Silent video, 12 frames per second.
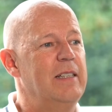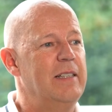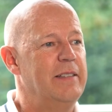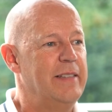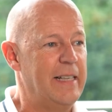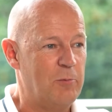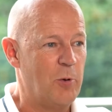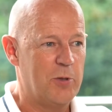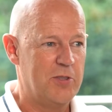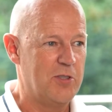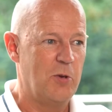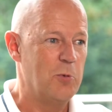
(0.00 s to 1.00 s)
network
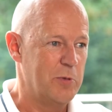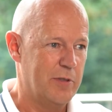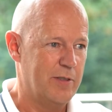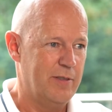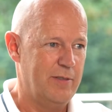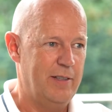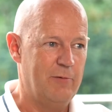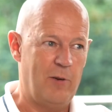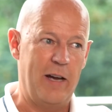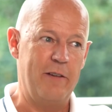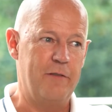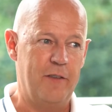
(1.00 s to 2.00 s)
zones and
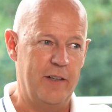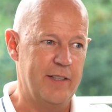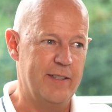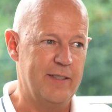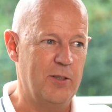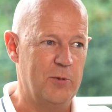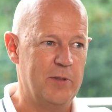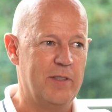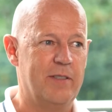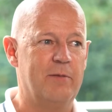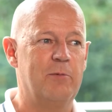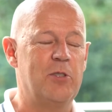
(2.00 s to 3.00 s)
Wi-Fi
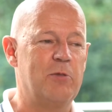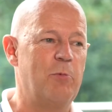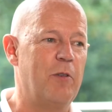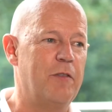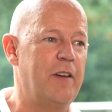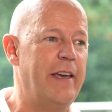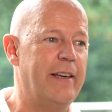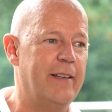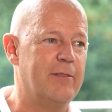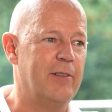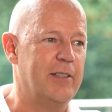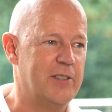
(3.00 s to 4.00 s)
zones which were
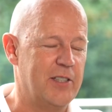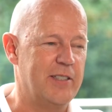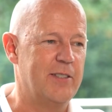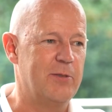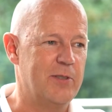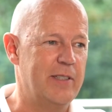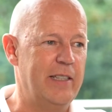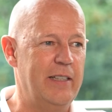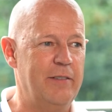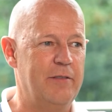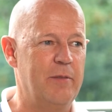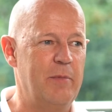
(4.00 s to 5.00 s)
faked, right, just to steal
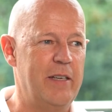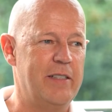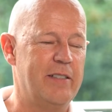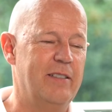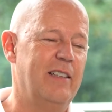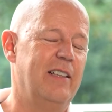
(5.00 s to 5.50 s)
information.